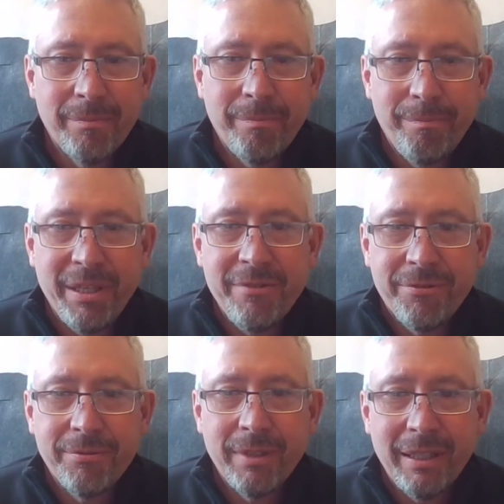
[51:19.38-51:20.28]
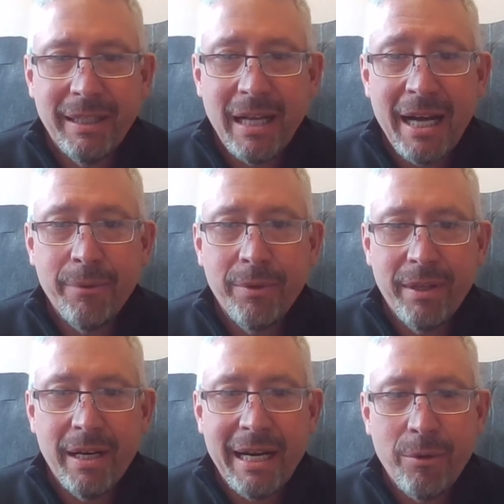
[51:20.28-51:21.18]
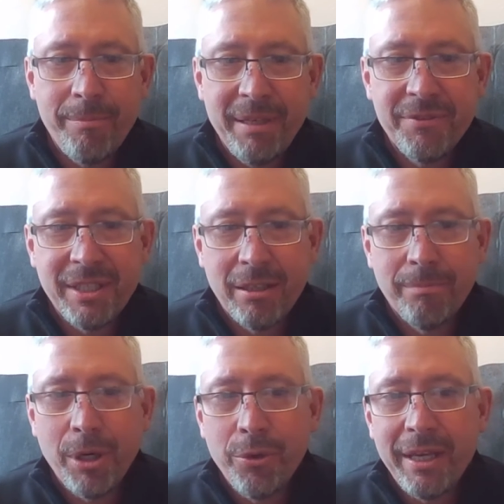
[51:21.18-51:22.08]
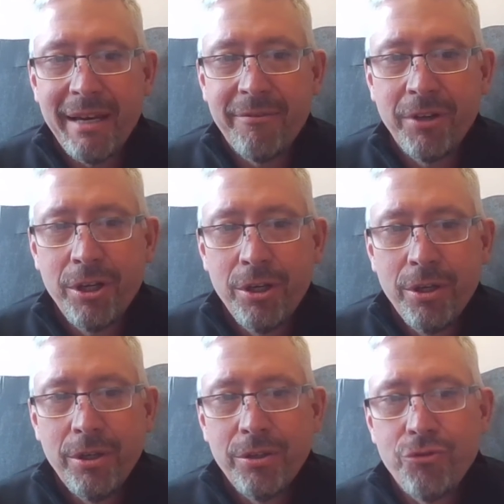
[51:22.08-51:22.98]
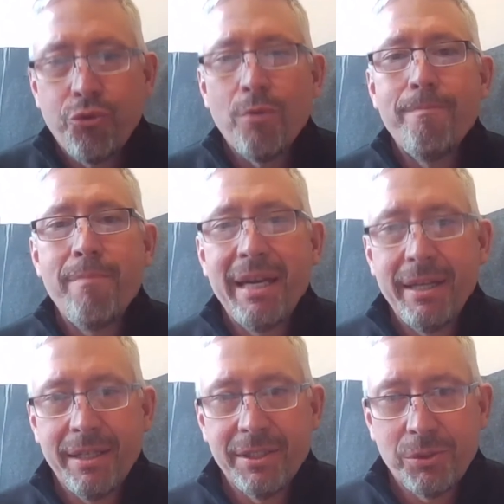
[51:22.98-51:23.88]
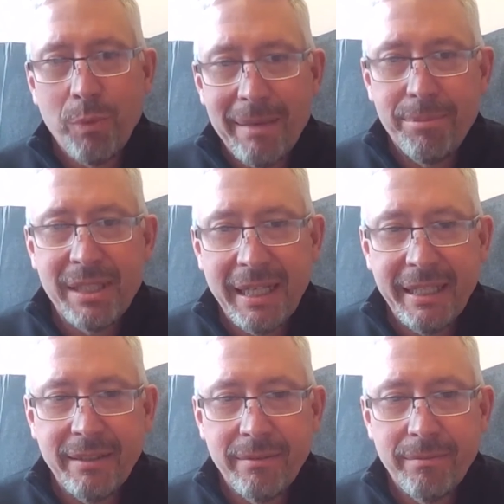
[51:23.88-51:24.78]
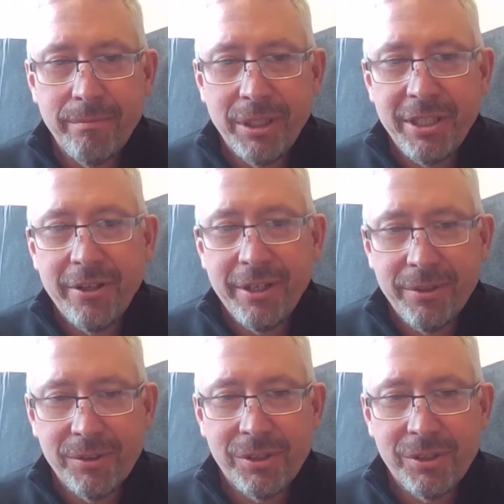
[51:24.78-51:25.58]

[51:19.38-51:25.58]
beef and the Iowa Beef Center both have tremendous website materials.